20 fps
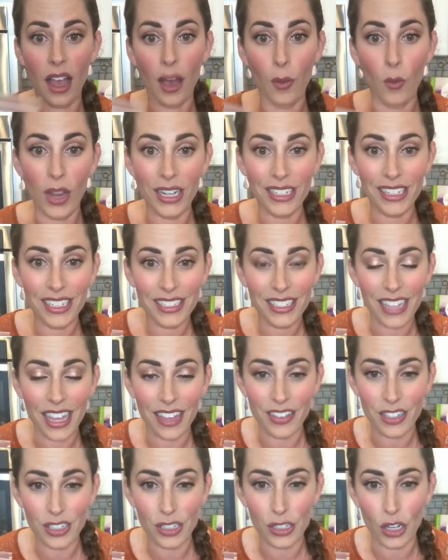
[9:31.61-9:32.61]
Um, Wendy's
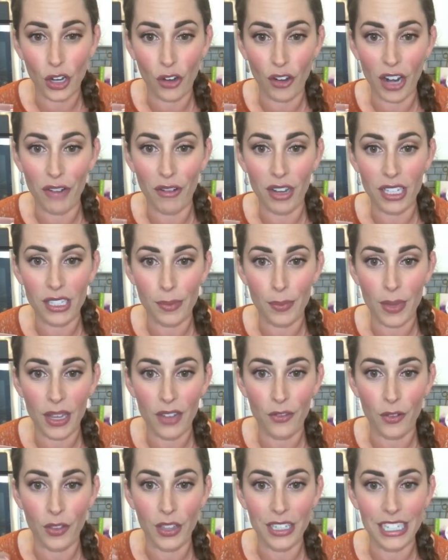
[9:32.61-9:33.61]
saying this is a great
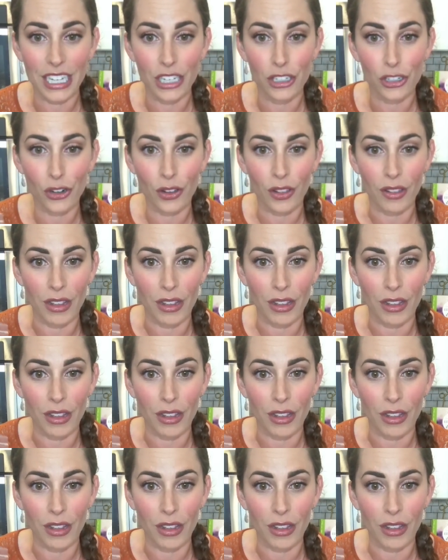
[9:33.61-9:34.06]
recipe for the teacher